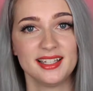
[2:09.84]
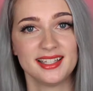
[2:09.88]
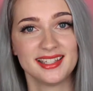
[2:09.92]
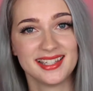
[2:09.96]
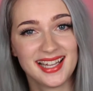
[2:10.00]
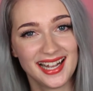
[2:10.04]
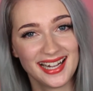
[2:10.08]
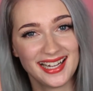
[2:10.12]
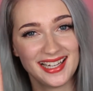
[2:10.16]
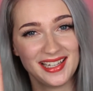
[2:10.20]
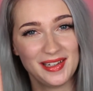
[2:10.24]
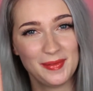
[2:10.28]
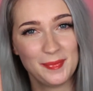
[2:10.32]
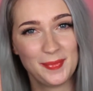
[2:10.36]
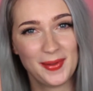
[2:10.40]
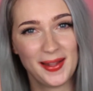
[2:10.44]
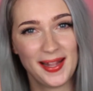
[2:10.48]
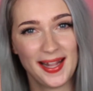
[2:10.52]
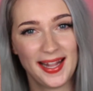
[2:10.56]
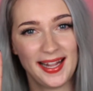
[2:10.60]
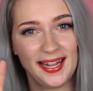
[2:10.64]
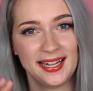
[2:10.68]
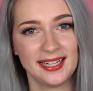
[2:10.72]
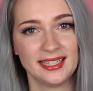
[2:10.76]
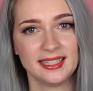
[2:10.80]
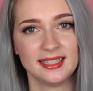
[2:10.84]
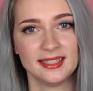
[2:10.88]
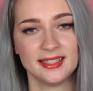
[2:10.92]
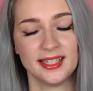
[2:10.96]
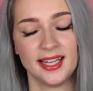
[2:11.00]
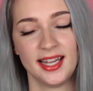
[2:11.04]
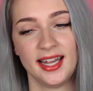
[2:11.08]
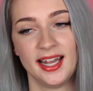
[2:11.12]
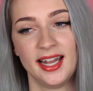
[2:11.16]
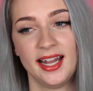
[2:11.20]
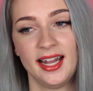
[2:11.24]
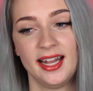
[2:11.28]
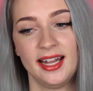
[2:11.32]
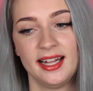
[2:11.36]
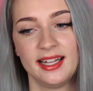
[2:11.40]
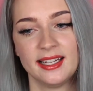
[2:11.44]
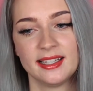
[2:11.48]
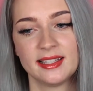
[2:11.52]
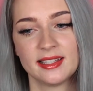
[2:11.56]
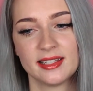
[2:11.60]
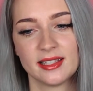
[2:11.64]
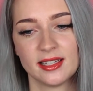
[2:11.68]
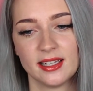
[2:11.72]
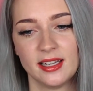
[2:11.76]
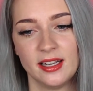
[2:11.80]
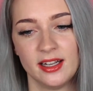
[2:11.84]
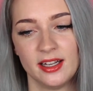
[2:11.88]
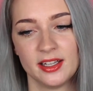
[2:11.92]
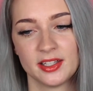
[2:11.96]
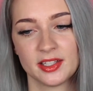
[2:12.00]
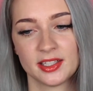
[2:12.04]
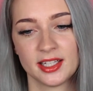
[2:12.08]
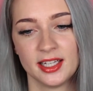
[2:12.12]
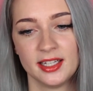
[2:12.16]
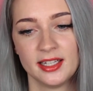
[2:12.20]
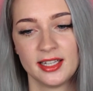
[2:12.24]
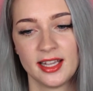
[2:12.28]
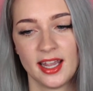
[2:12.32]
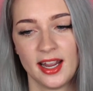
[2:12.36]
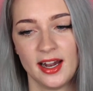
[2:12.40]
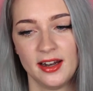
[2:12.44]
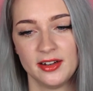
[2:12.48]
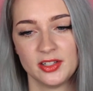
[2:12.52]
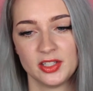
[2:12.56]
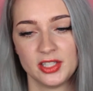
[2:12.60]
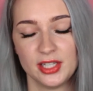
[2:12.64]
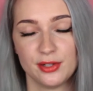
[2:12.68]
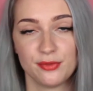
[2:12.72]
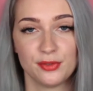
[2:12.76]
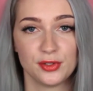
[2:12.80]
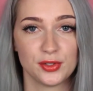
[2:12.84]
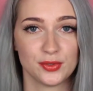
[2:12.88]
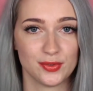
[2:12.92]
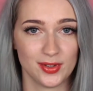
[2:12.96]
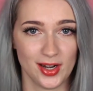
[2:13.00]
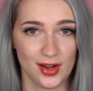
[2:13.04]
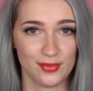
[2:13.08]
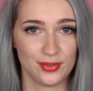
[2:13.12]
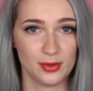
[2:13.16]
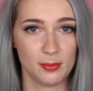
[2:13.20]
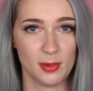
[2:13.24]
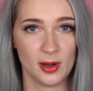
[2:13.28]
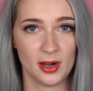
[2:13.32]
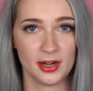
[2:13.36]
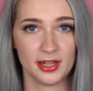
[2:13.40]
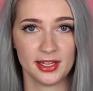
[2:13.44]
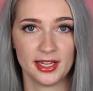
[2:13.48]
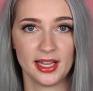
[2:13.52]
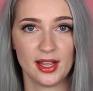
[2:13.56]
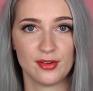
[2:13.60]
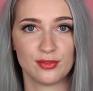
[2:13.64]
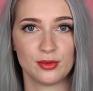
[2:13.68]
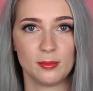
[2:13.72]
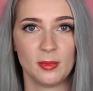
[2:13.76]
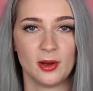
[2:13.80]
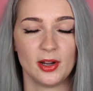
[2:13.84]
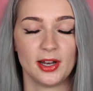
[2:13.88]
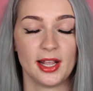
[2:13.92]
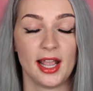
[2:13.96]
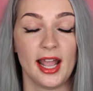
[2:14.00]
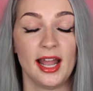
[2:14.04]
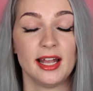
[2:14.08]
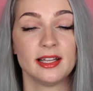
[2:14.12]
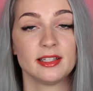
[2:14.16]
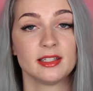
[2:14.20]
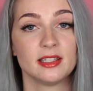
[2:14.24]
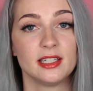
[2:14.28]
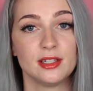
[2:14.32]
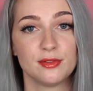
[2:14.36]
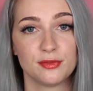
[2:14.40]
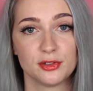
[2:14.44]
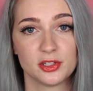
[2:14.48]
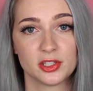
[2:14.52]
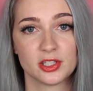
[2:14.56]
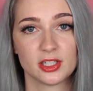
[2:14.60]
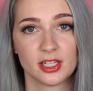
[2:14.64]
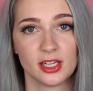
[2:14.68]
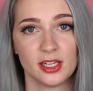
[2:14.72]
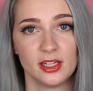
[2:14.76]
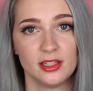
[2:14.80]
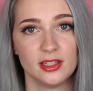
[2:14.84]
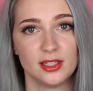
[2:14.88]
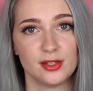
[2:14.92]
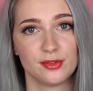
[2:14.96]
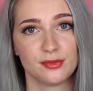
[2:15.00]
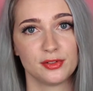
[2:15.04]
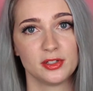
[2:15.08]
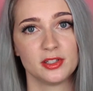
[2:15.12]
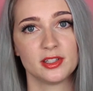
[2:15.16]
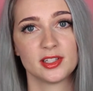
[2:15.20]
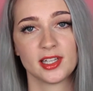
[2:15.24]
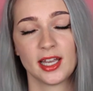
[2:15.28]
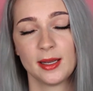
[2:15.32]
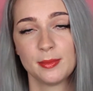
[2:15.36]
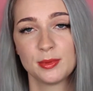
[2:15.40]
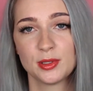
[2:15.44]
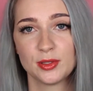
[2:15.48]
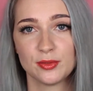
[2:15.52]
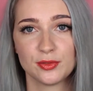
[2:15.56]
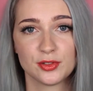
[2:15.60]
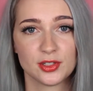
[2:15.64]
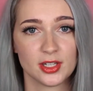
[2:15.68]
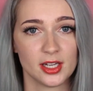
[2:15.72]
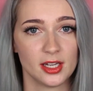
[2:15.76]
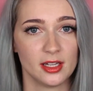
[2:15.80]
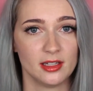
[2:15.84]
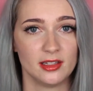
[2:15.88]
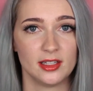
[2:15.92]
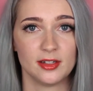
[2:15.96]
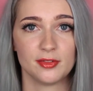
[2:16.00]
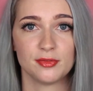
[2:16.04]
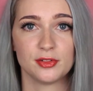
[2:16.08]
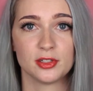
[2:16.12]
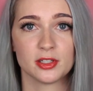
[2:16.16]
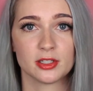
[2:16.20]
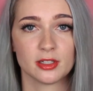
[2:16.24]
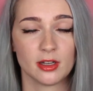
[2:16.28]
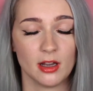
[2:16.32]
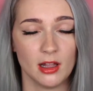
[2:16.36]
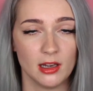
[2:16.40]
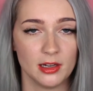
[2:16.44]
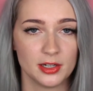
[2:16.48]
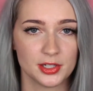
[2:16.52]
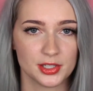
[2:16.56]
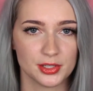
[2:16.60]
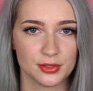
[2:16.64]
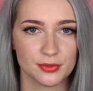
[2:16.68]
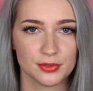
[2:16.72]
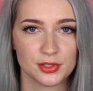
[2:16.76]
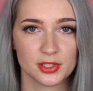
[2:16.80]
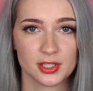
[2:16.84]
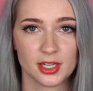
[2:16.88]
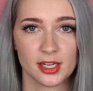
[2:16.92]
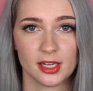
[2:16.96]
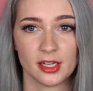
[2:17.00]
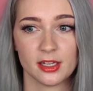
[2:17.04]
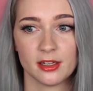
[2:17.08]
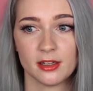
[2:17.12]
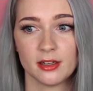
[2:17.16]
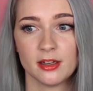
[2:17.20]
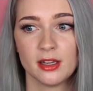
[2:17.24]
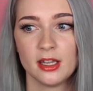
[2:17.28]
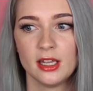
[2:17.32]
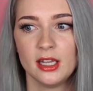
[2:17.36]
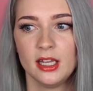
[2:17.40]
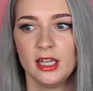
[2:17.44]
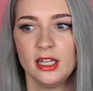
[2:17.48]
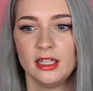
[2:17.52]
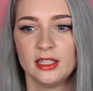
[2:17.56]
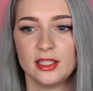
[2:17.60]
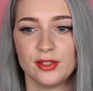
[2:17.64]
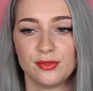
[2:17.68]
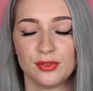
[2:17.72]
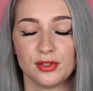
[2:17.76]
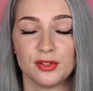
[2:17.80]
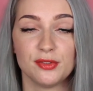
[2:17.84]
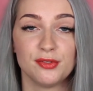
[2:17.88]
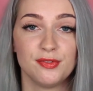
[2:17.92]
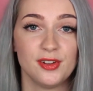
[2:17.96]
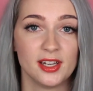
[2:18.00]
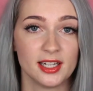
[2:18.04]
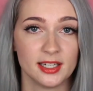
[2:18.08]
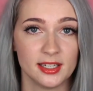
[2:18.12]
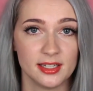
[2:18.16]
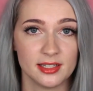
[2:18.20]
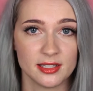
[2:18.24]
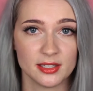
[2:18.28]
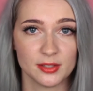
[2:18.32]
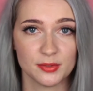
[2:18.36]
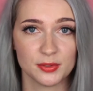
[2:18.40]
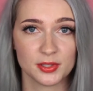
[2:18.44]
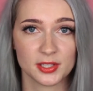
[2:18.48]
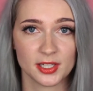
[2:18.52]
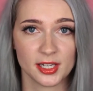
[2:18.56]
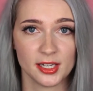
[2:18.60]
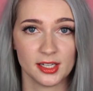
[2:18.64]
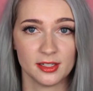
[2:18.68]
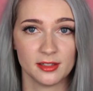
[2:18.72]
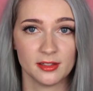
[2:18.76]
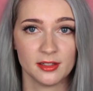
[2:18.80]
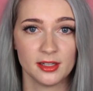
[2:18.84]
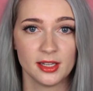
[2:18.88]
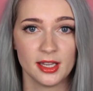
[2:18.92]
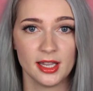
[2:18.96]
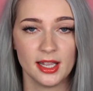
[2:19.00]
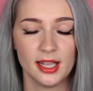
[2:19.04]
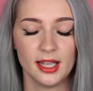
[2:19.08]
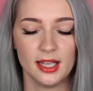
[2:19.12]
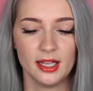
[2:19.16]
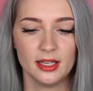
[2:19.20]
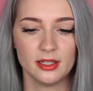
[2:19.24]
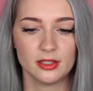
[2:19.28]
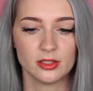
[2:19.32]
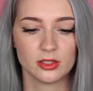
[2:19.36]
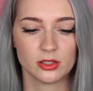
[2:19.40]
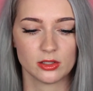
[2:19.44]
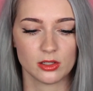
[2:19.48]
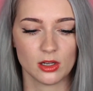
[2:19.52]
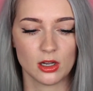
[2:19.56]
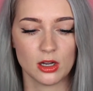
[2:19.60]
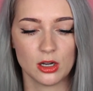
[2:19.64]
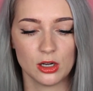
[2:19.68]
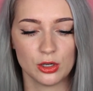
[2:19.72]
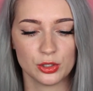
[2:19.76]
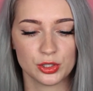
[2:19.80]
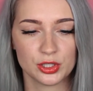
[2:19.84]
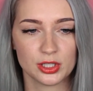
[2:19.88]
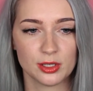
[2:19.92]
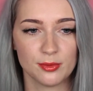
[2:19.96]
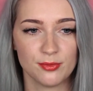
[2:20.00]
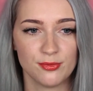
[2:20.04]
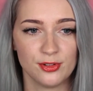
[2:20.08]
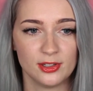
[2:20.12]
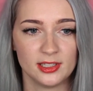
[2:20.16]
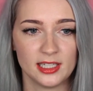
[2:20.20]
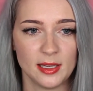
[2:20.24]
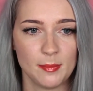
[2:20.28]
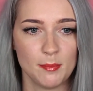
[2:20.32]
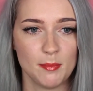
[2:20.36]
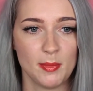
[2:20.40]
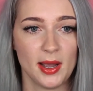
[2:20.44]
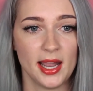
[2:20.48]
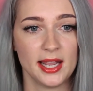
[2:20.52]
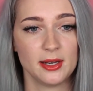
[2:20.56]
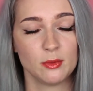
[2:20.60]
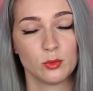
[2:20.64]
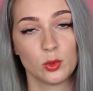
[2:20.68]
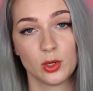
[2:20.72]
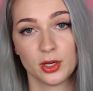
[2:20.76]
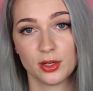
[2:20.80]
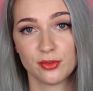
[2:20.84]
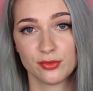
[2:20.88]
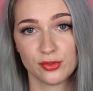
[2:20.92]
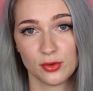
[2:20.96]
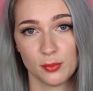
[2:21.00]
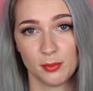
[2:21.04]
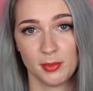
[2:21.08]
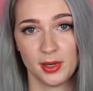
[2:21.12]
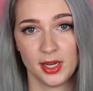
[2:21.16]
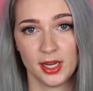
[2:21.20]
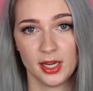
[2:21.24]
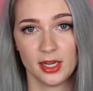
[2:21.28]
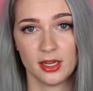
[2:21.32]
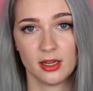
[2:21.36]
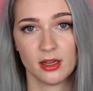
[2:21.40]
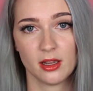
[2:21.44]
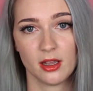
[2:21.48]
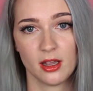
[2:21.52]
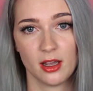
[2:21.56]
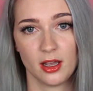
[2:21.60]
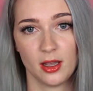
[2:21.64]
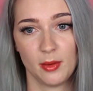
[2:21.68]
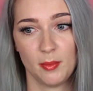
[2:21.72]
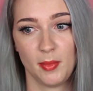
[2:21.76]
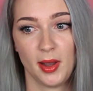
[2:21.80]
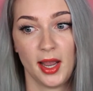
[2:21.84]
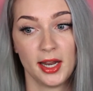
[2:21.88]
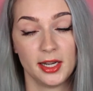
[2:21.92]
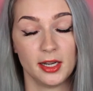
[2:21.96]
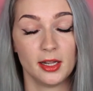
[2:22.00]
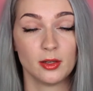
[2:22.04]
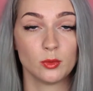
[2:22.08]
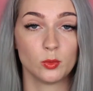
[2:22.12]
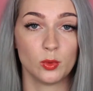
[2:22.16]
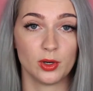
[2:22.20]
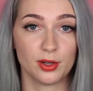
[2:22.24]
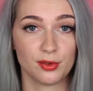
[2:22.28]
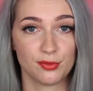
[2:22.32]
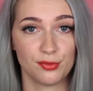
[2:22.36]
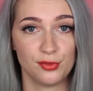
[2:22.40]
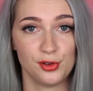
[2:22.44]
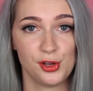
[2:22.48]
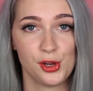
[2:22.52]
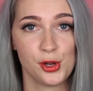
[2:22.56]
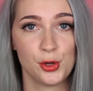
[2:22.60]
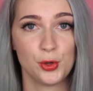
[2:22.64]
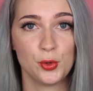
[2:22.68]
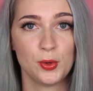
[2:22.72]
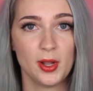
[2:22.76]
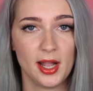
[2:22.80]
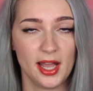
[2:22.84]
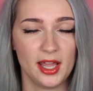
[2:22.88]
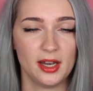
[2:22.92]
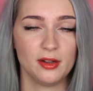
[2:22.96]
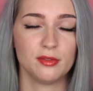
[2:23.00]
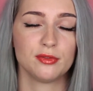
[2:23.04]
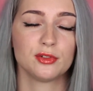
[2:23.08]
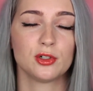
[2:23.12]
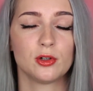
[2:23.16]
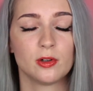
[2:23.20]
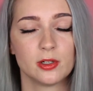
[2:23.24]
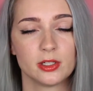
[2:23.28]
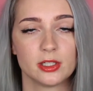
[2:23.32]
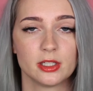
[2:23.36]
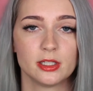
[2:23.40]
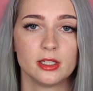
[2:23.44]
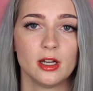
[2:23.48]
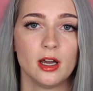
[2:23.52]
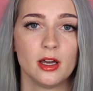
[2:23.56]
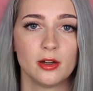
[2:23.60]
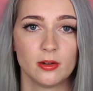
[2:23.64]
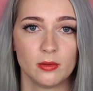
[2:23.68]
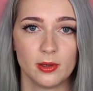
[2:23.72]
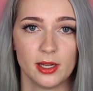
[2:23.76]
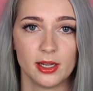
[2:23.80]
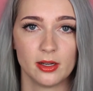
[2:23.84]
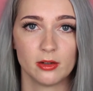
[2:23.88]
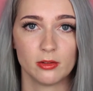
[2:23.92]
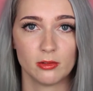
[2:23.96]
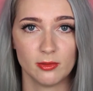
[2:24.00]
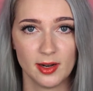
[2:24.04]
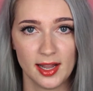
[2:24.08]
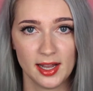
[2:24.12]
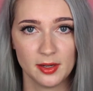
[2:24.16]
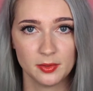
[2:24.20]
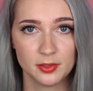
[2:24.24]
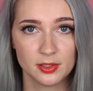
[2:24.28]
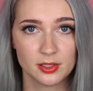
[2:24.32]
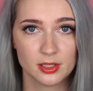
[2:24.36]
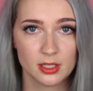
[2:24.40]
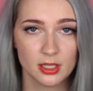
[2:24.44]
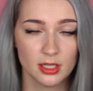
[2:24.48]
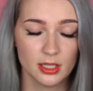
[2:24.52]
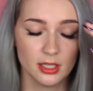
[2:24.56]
Second being that uh, skincare is different for everybody. Everybody has different skin, different types of skin, different colors of skin, different thickness of skin. So something that might work for me uh, might not work for you, and of course the other way around.